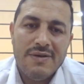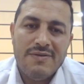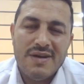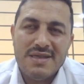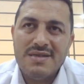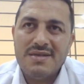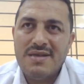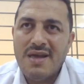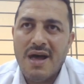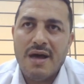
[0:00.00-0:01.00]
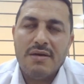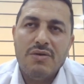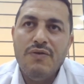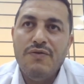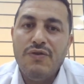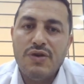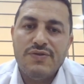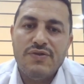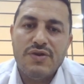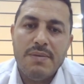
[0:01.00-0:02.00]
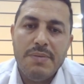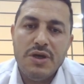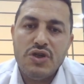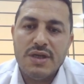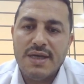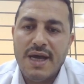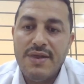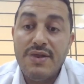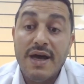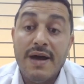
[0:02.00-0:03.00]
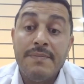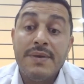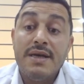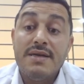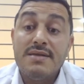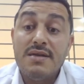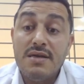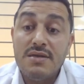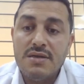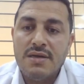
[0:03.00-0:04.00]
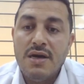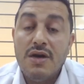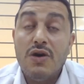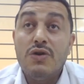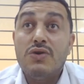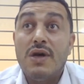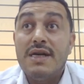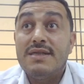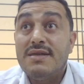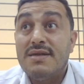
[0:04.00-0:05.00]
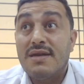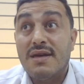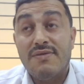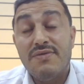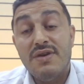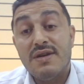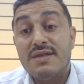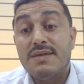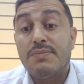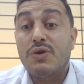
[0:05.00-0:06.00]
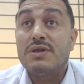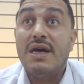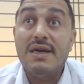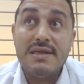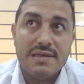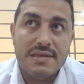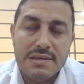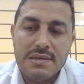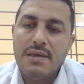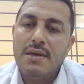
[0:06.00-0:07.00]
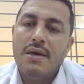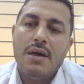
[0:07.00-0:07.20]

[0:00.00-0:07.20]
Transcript: give us the comfort for the patient and the surgeon. Also assessing if there is proctitis,